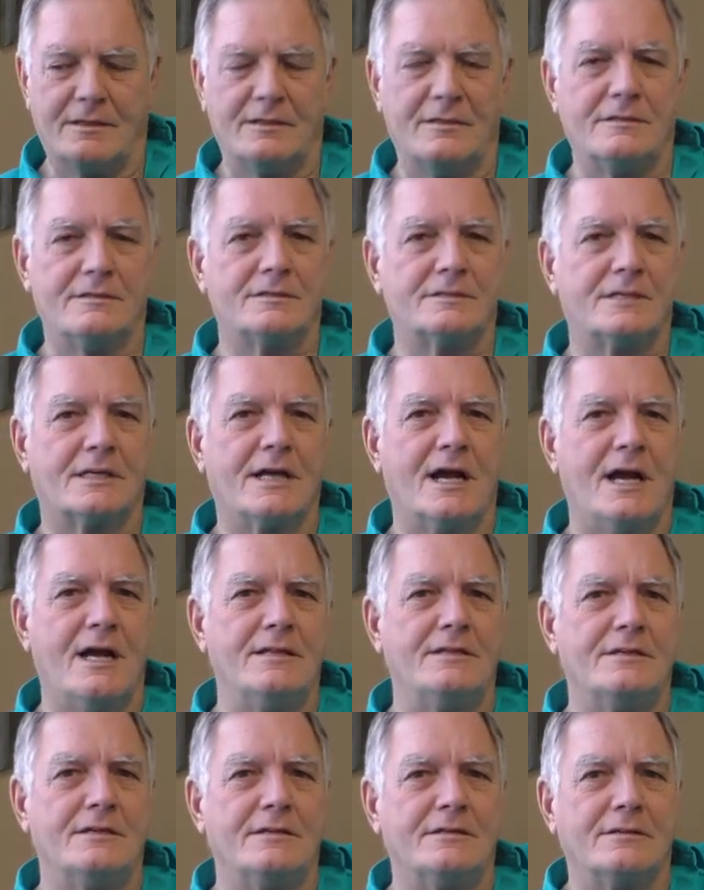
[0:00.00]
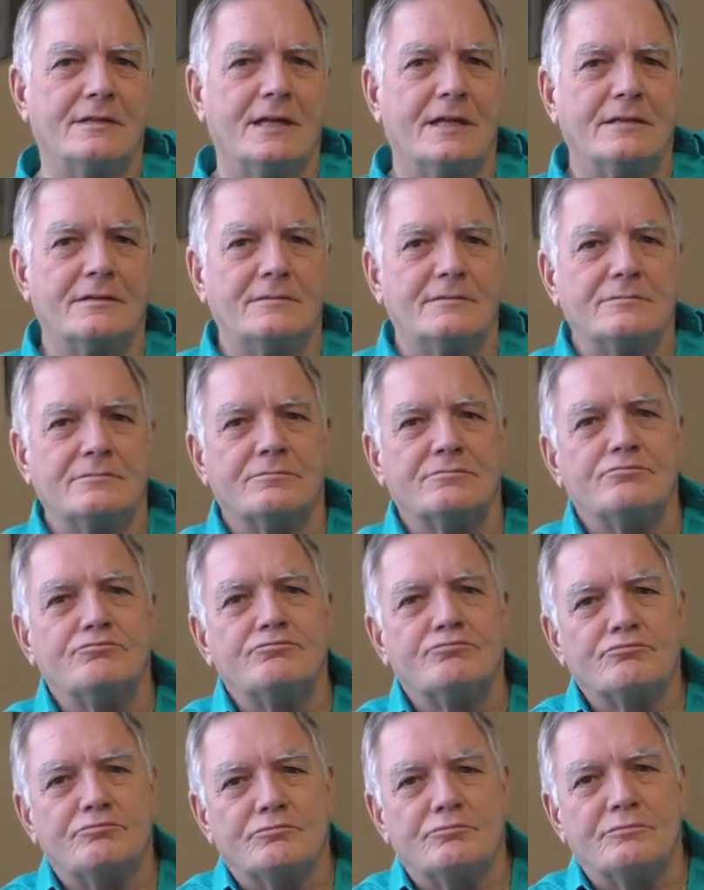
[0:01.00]
And there's a guy there that
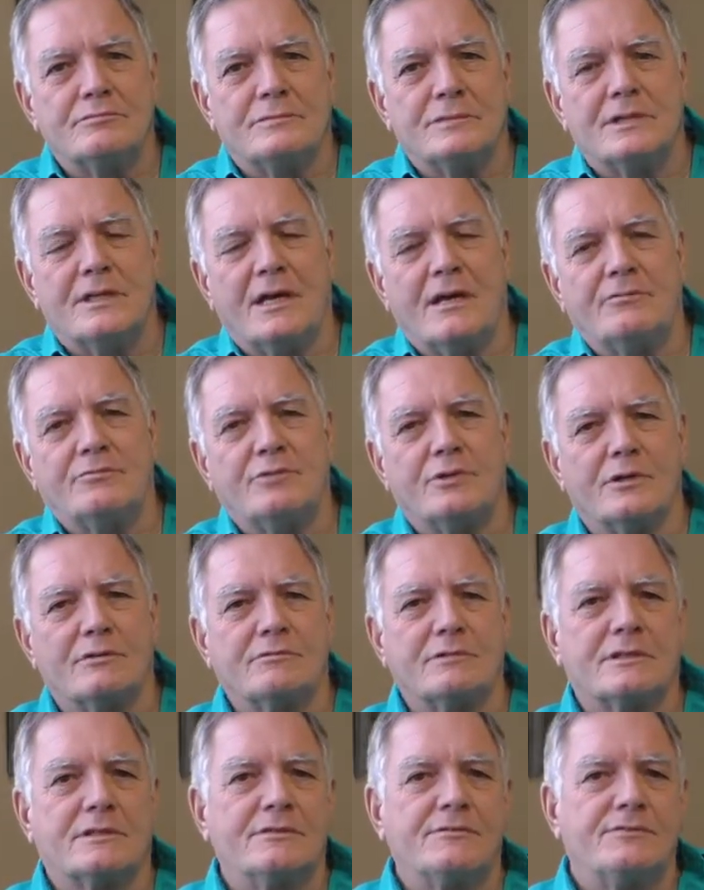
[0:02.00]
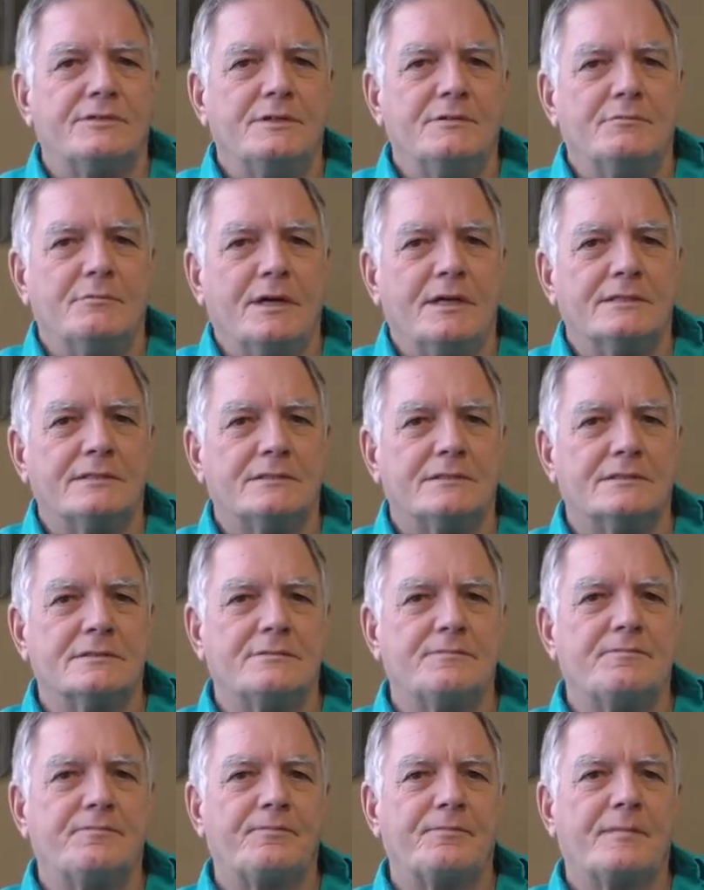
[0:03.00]
I've worked with a few months,
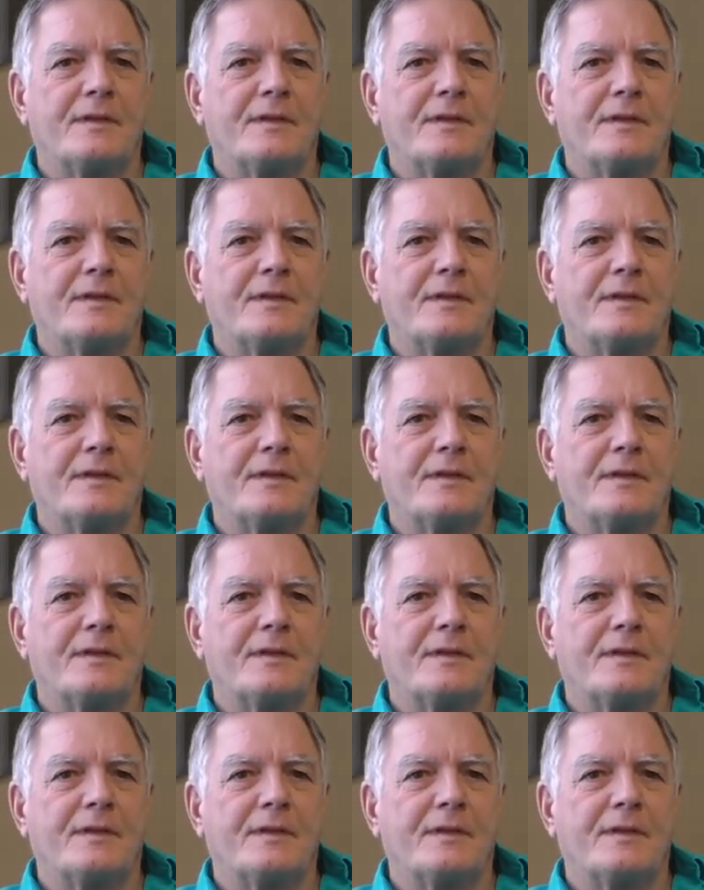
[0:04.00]
and